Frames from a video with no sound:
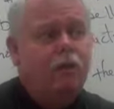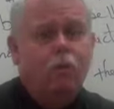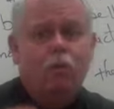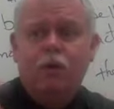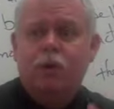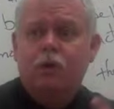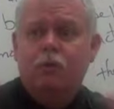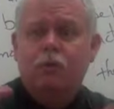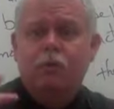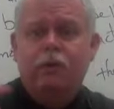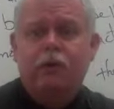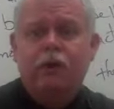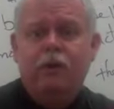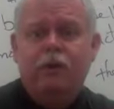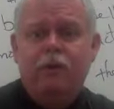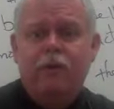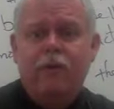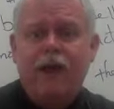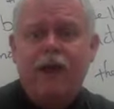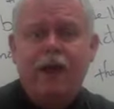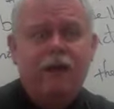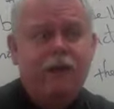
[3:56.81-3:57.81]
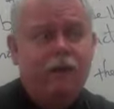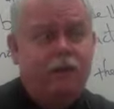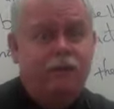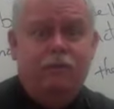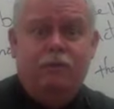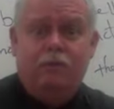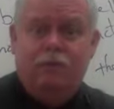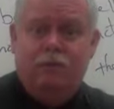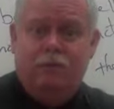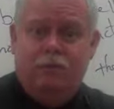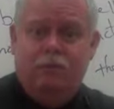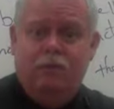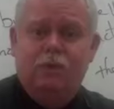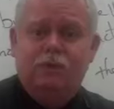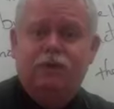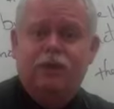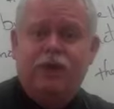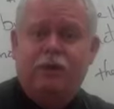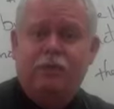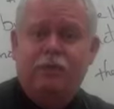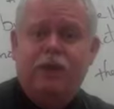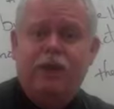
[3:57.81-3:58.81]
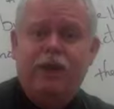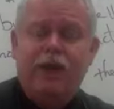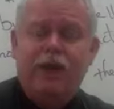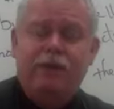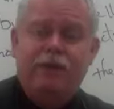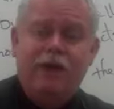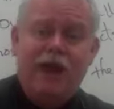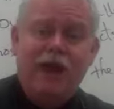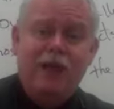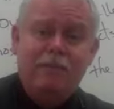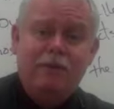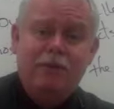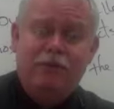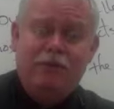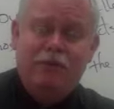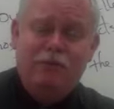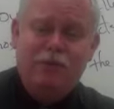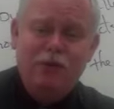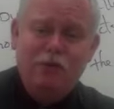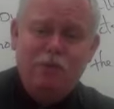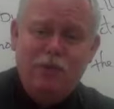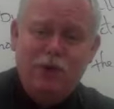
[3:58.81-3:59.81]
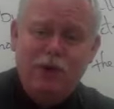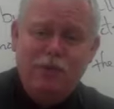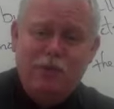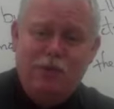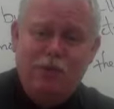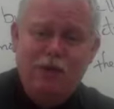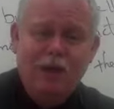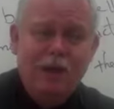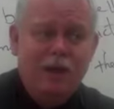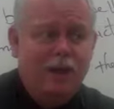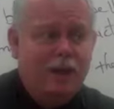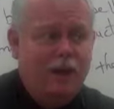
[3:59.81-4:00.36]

word would get around, and once I really damaged a few people,